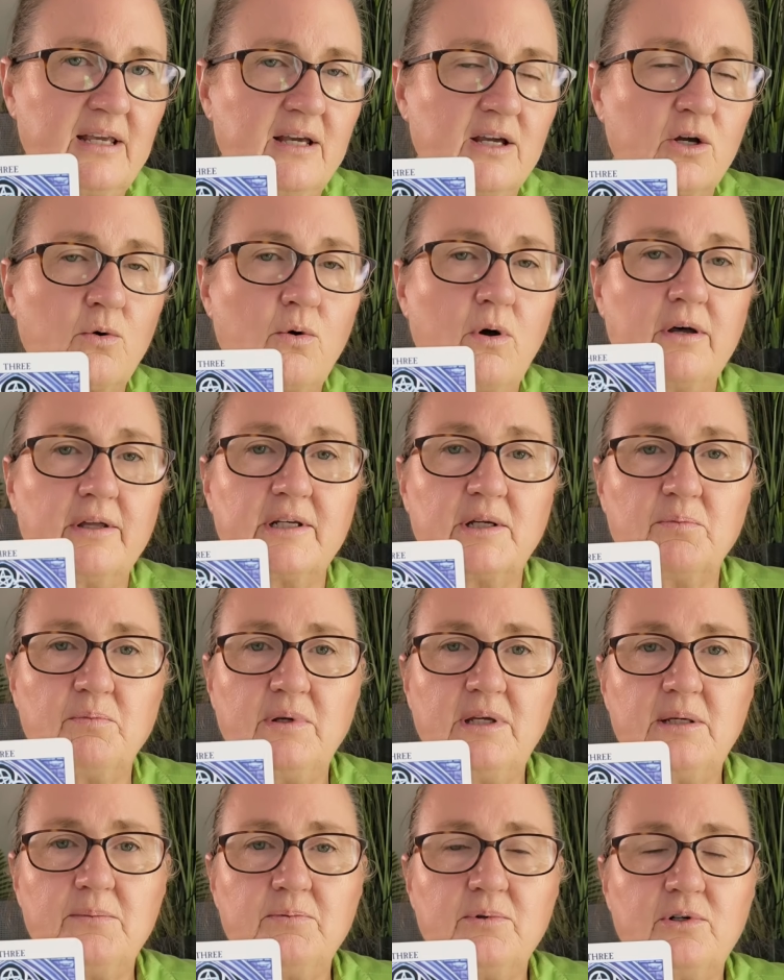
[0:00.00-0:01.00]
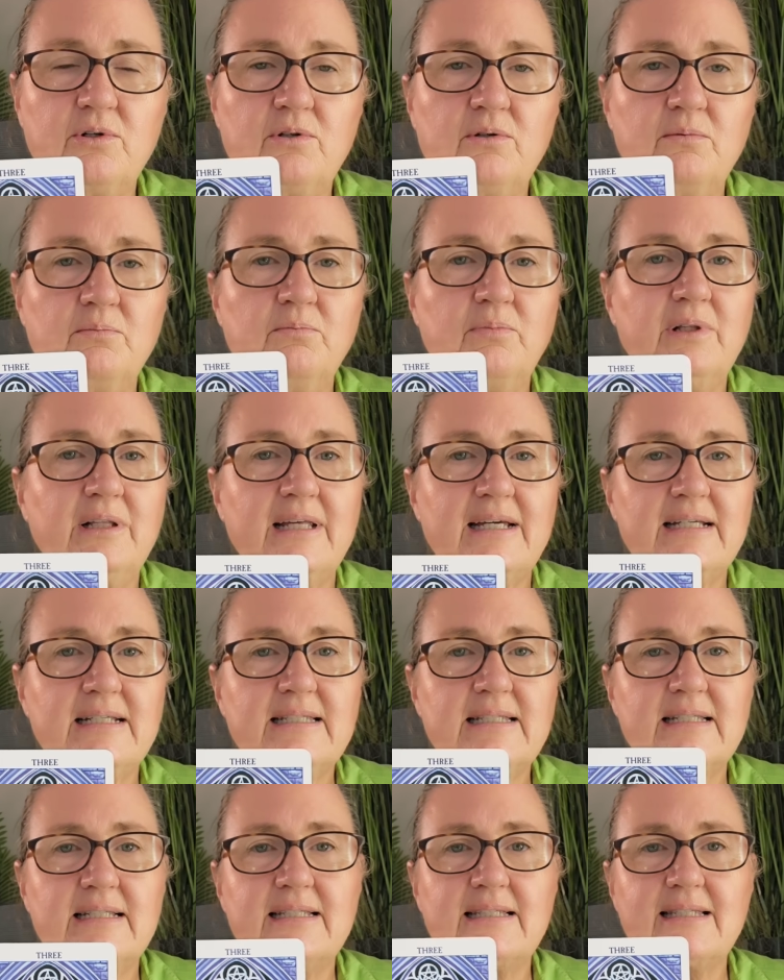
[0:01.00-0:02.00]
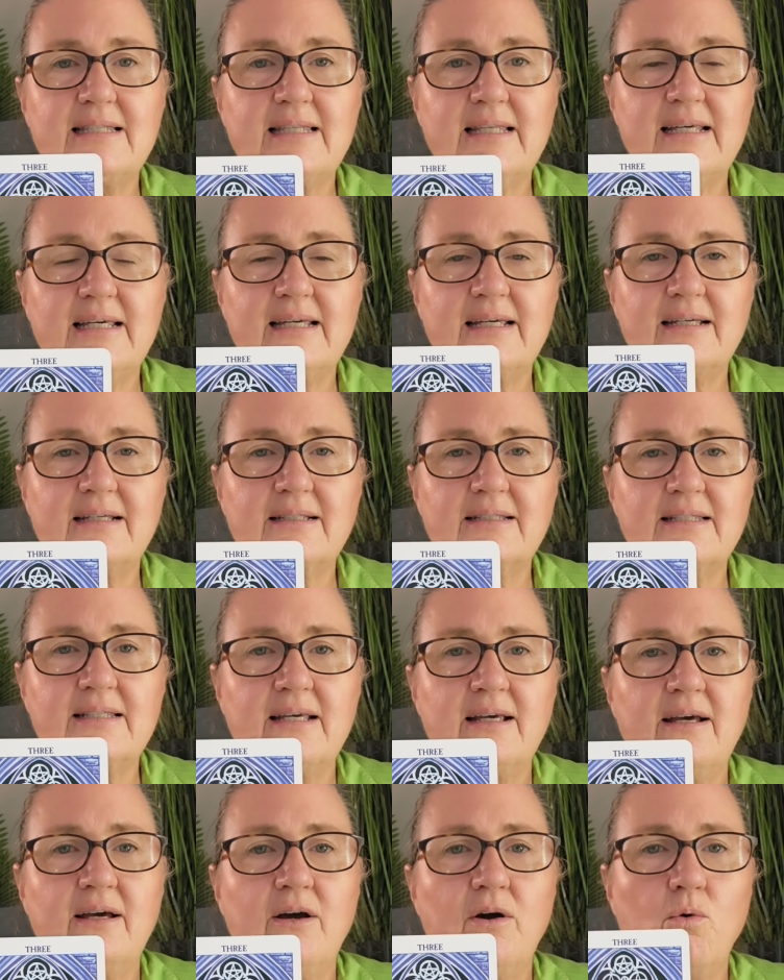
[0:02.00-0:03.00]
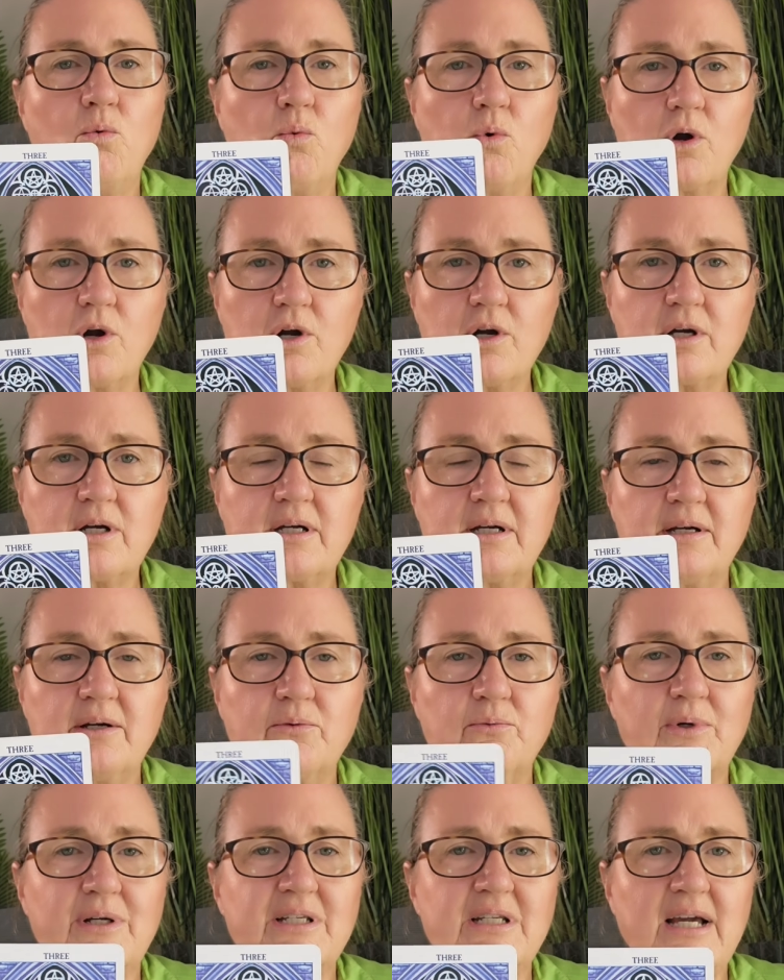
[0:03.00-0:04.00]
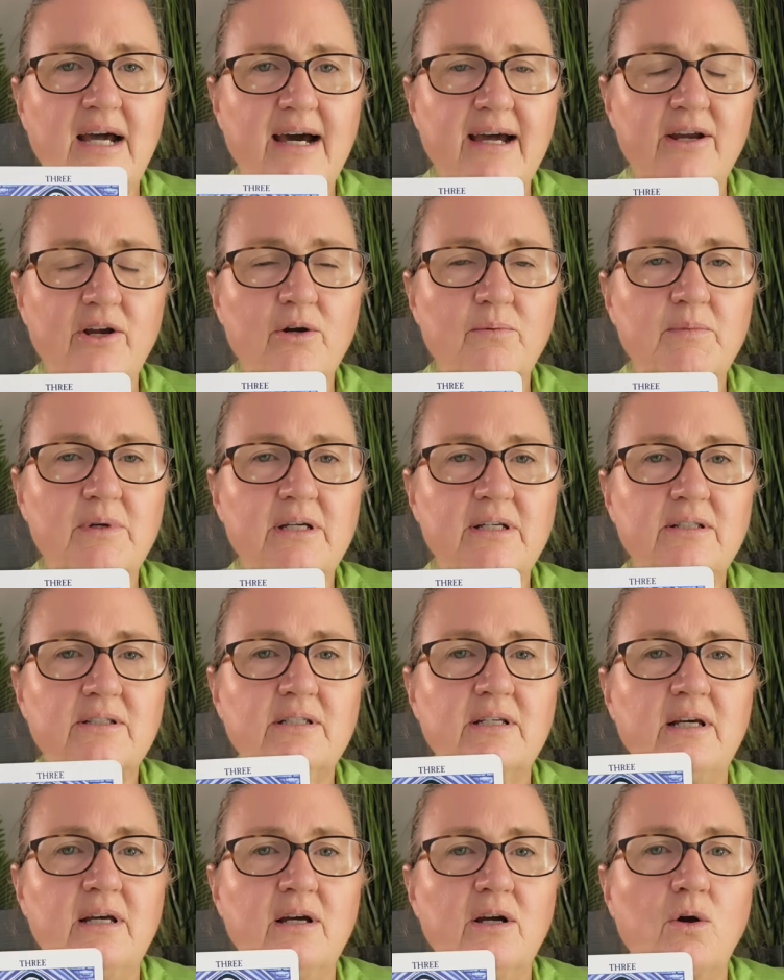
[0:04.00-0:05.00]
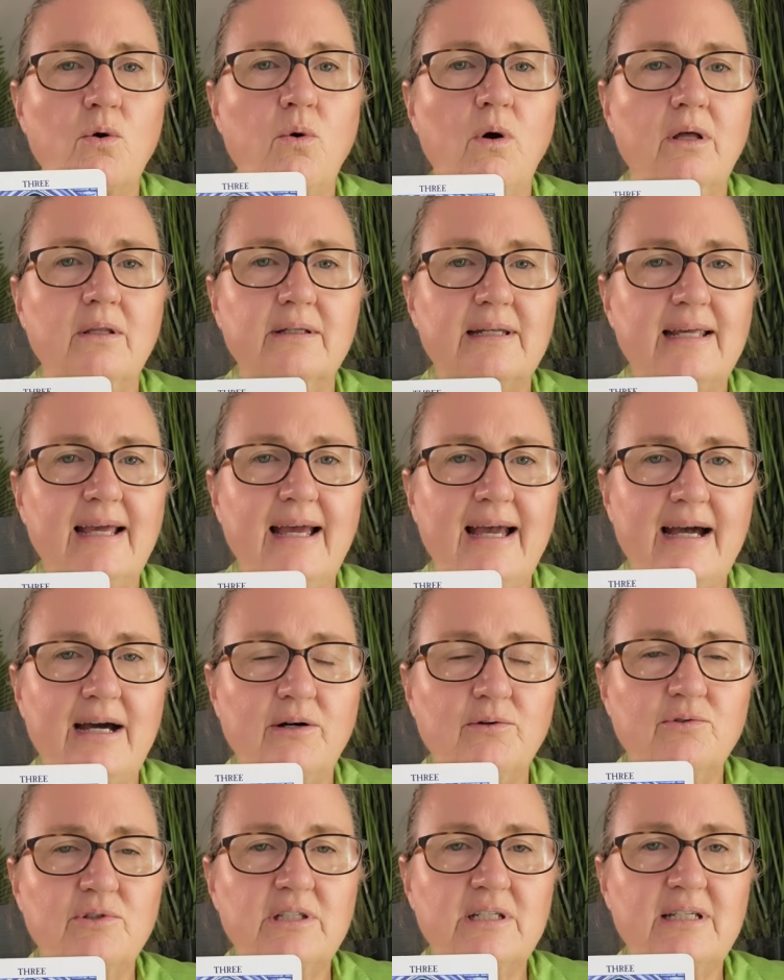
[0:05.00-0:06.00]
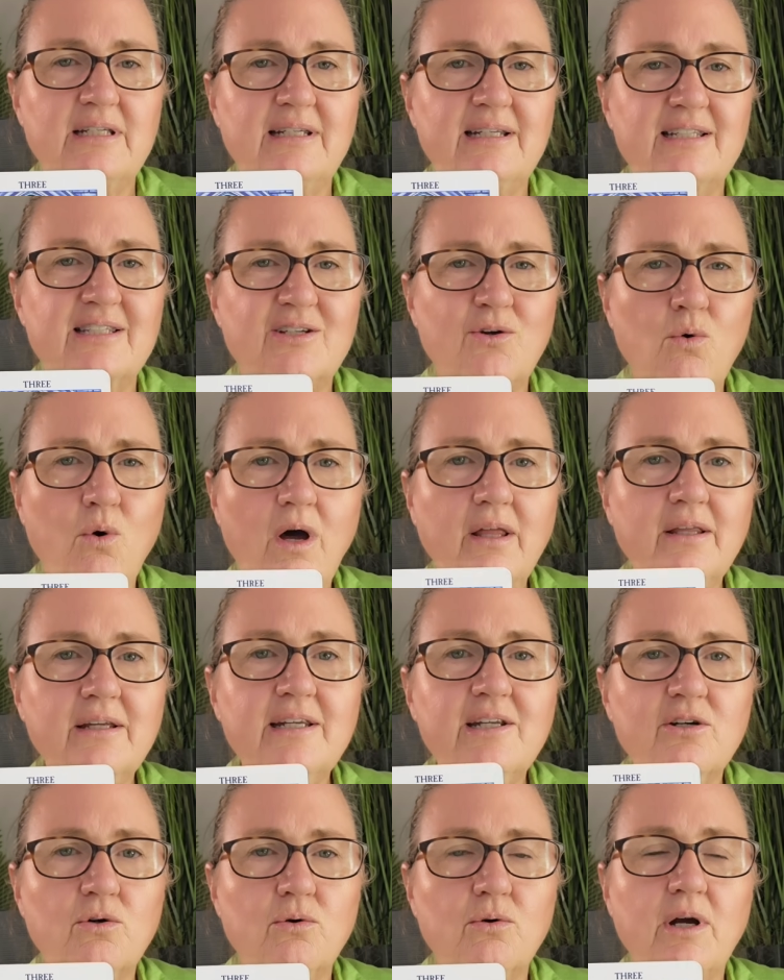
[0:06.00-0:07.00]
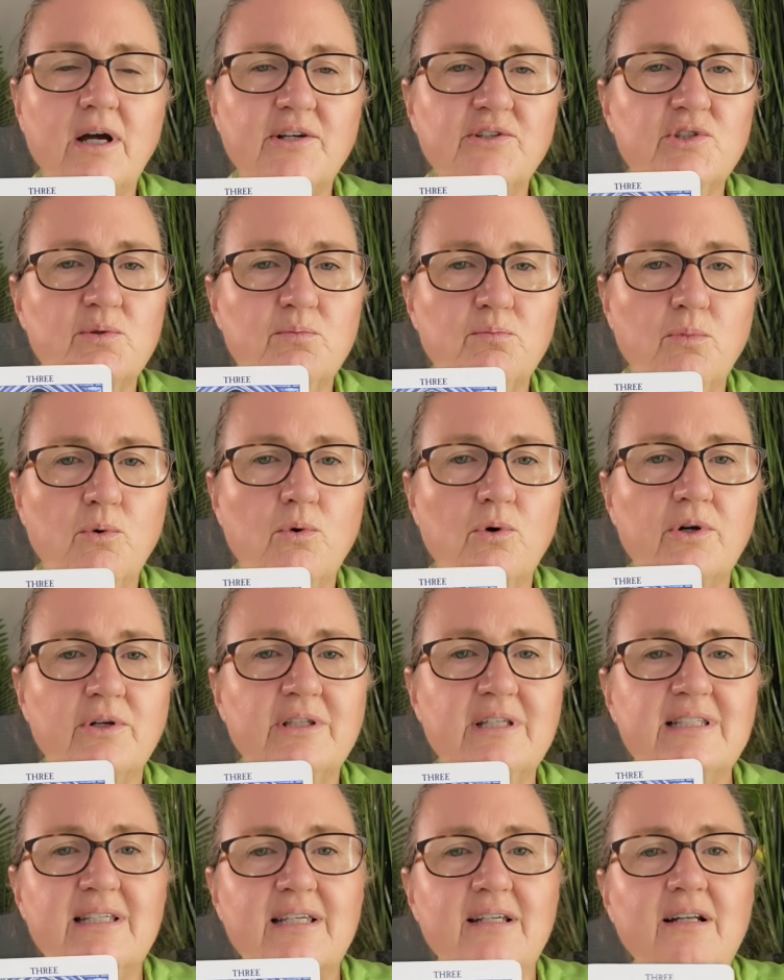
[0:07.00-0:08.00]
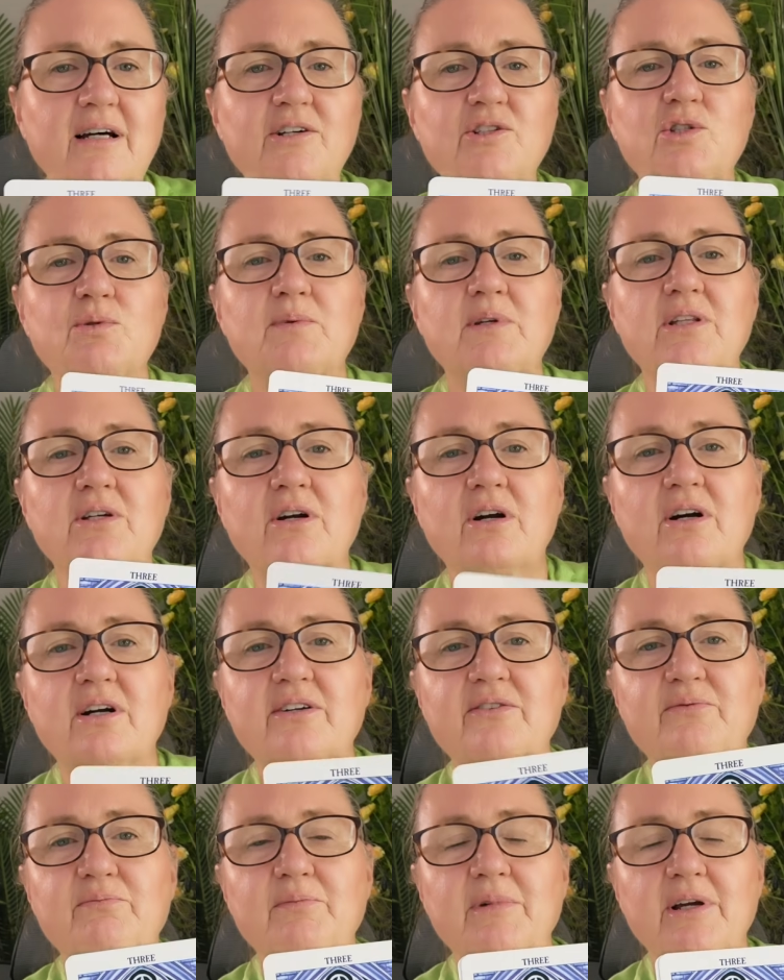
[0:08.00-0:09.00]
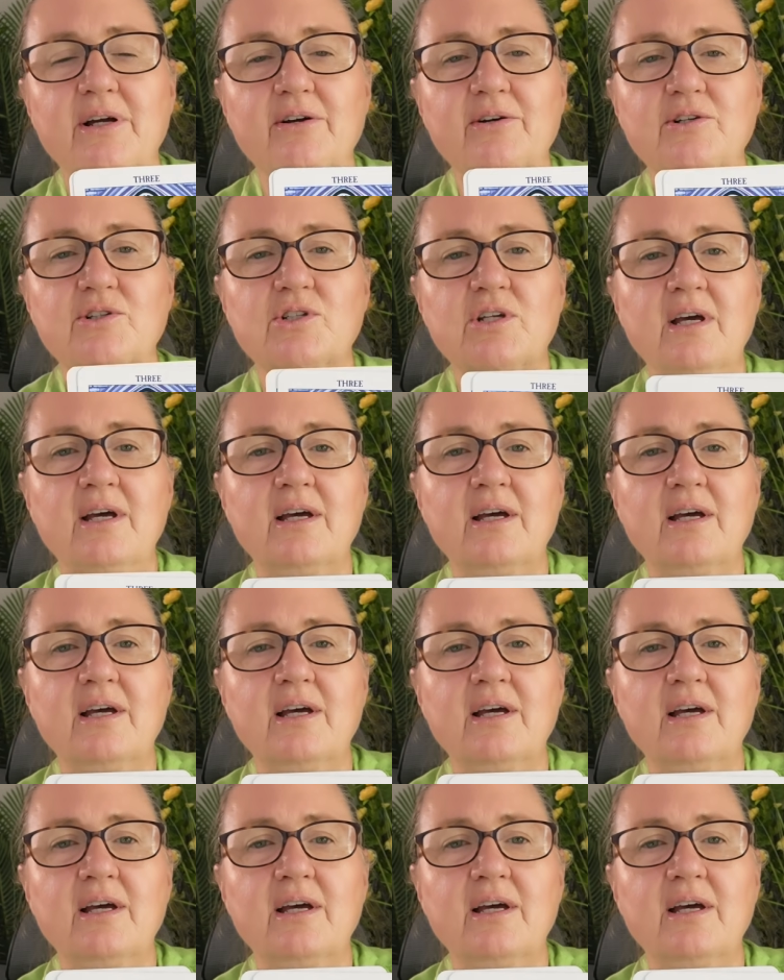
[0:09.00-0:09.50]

Quality people, places, things, work, retirement, quality housing. It's quality across the board. This can also be the card of marriage.